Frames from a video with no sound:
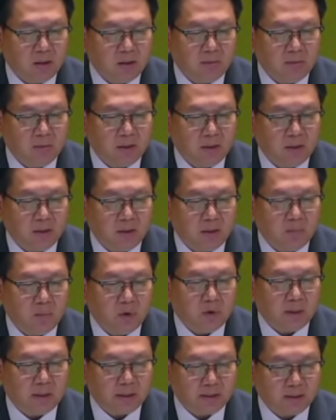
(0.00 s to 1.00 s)
of the
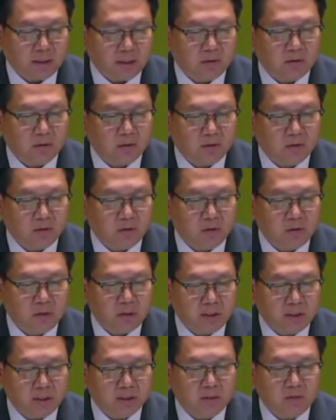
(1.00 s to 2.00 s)
Democratic
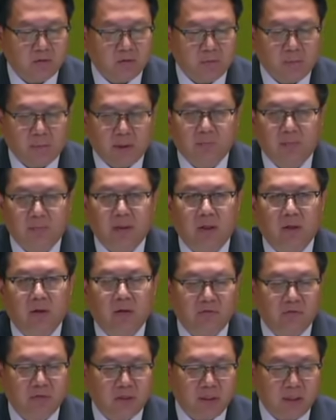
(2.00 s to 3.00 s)
Socialist Republic
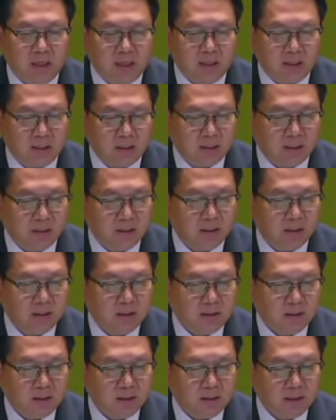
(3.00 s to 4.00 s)
of Sri Lanka.
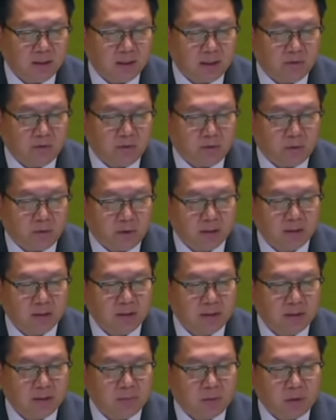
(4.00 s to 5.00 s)
I
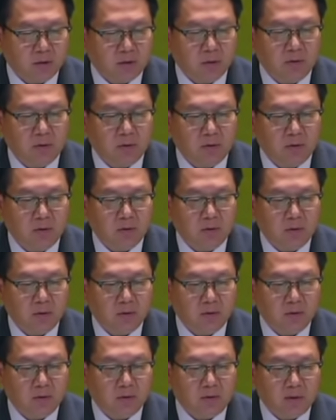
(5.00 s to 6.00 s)
request the protocol
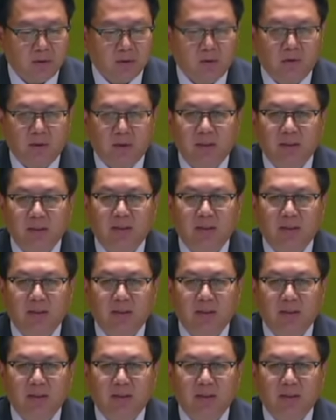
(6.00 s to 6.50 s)
to escort